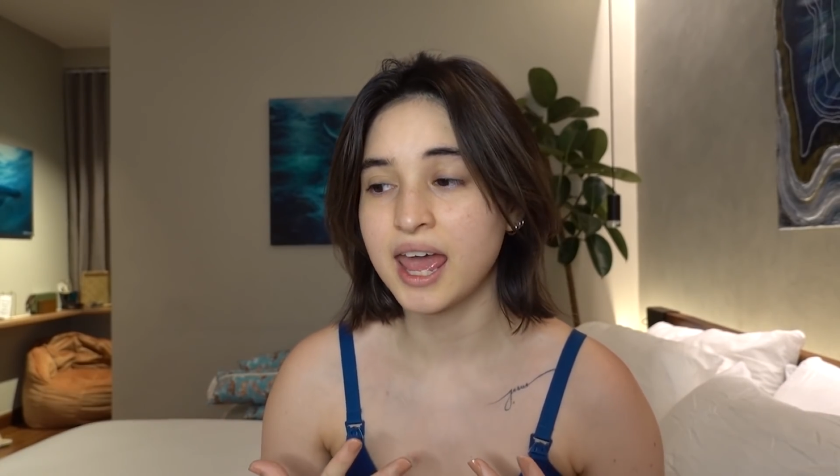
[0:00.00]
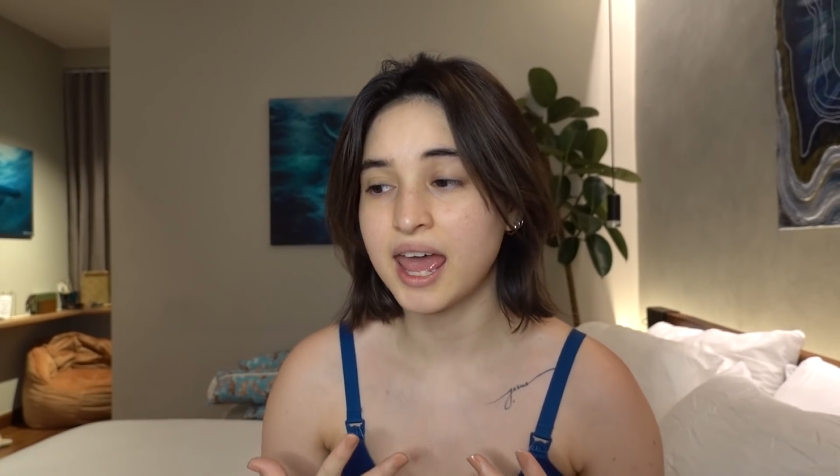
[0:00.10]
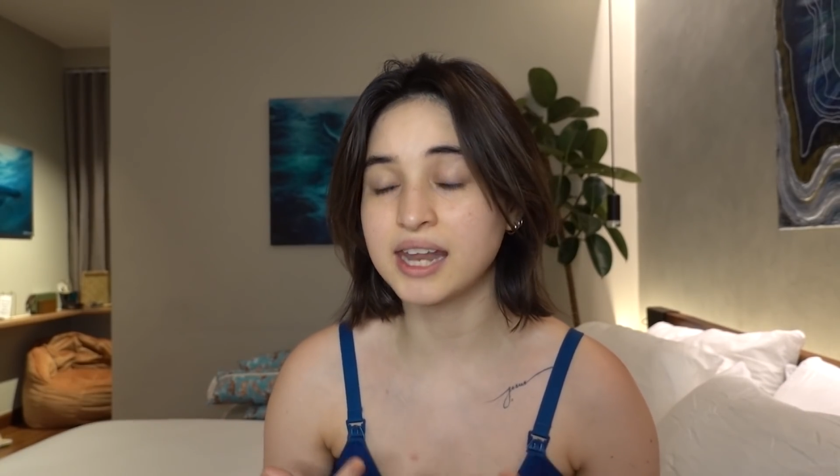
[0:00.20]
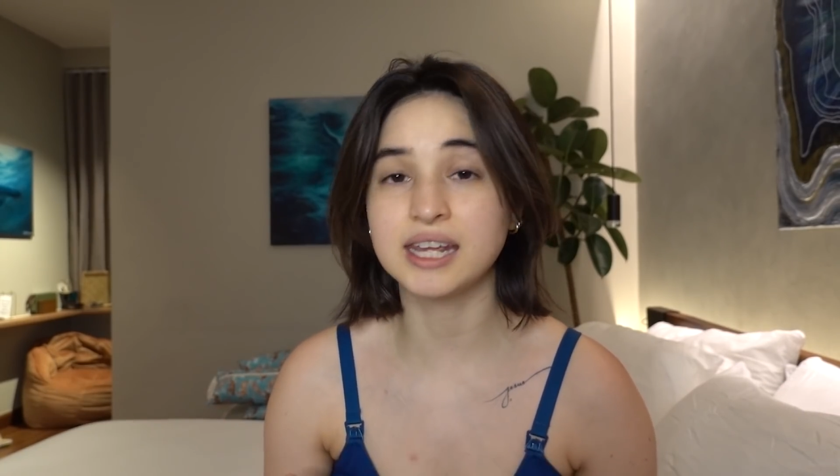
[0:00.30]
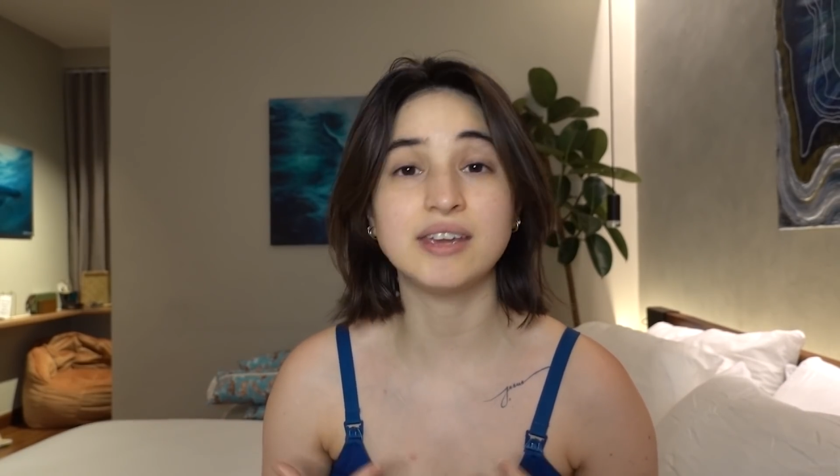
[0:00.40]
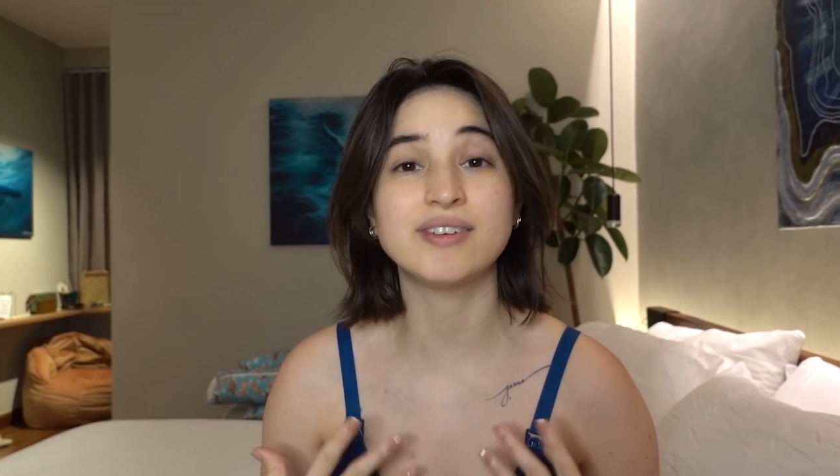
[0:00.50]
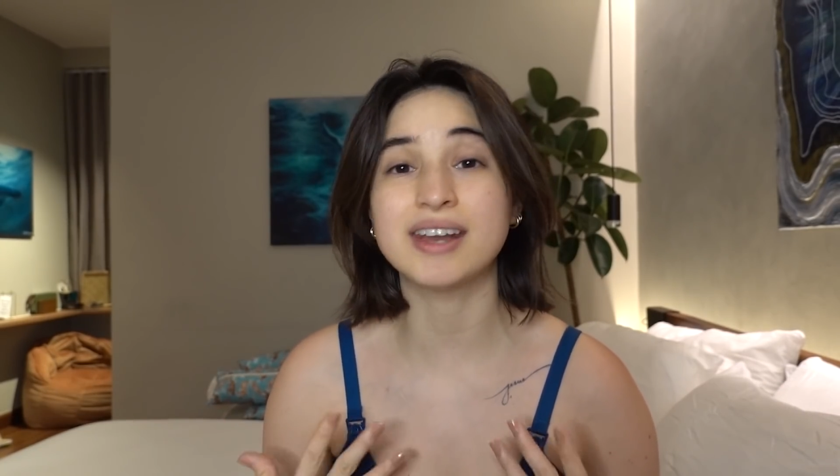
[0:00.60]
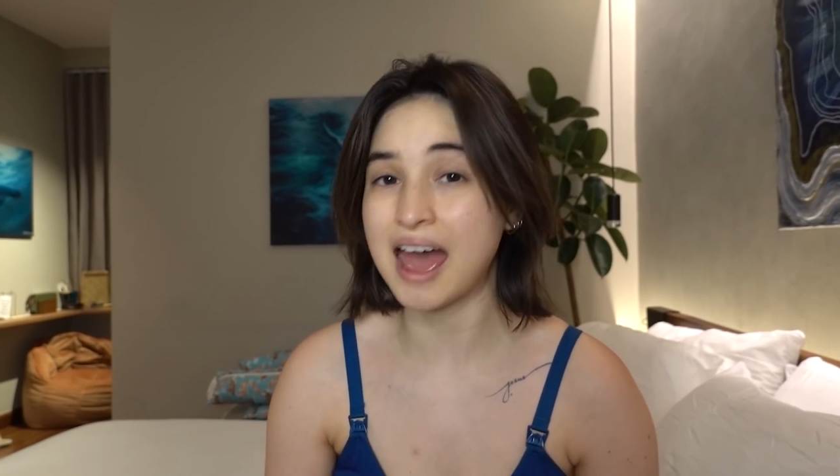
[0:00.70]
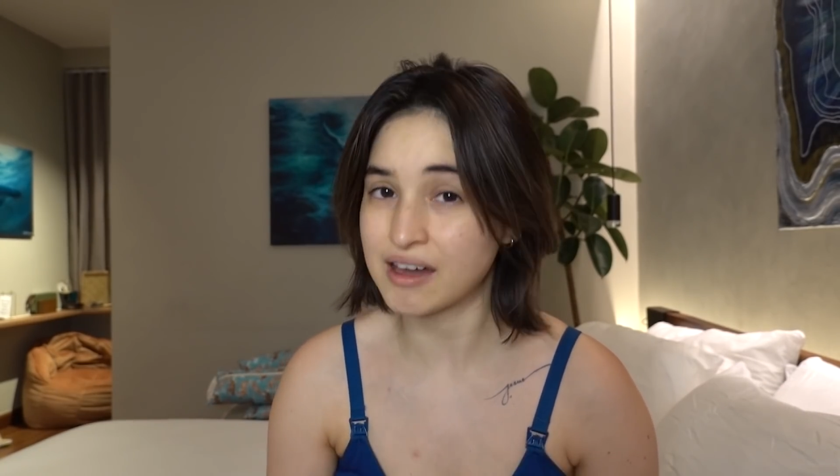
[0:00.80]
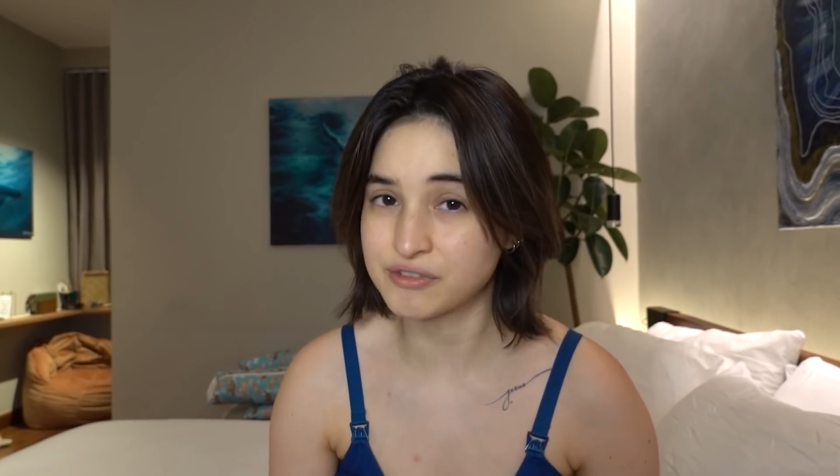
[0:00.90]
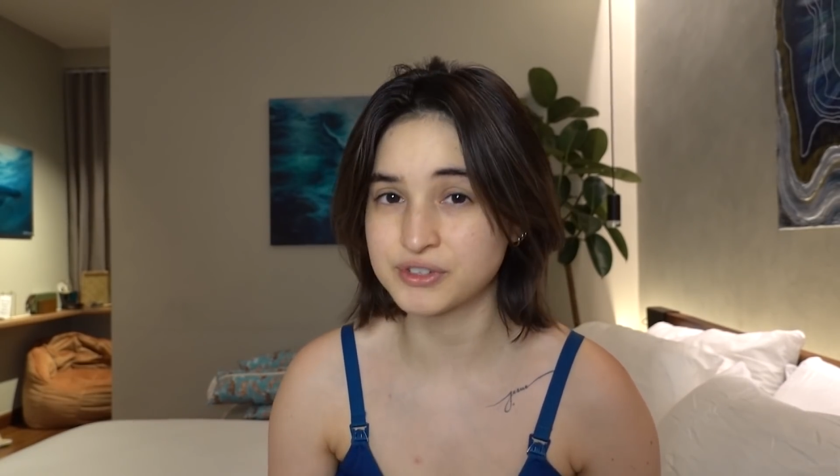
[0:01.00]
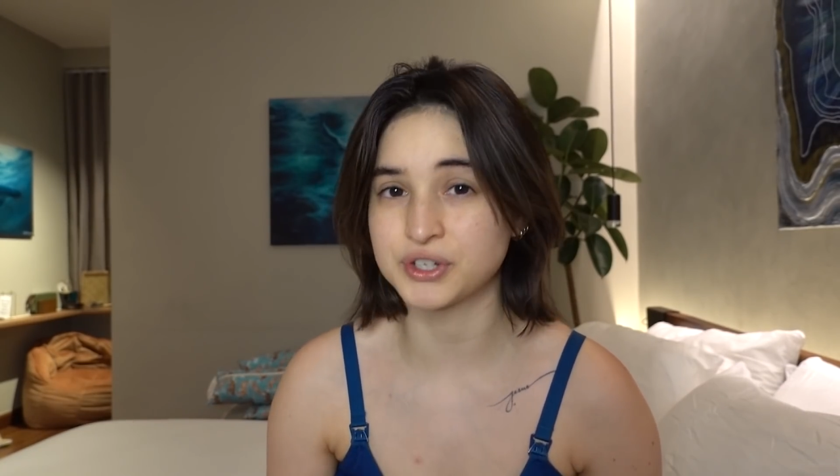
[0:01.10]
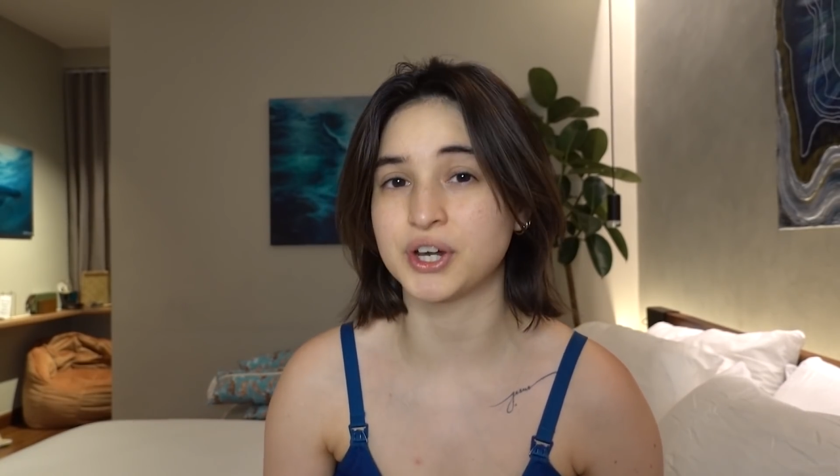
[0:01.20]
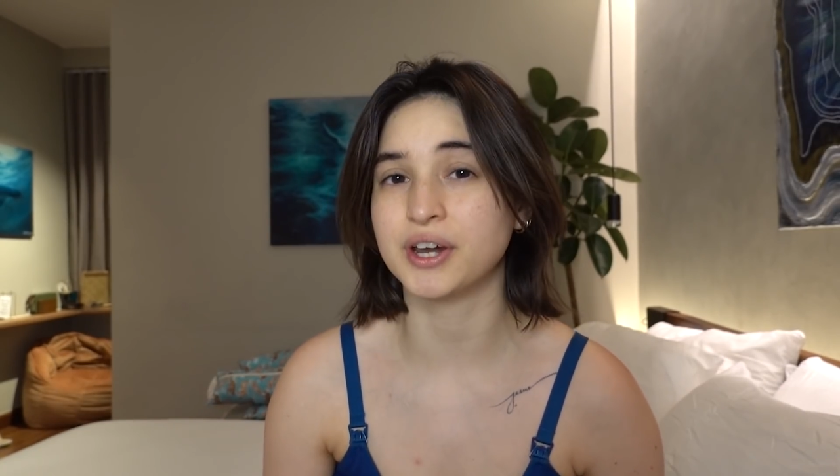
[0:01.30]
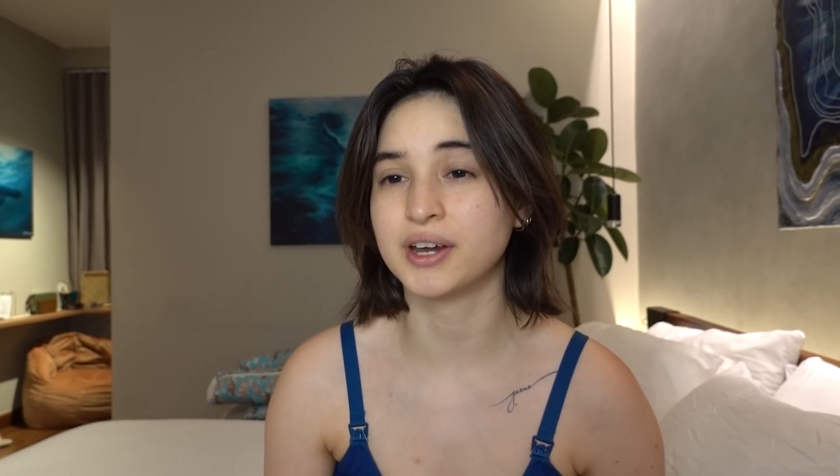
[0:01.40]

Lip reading: and even after.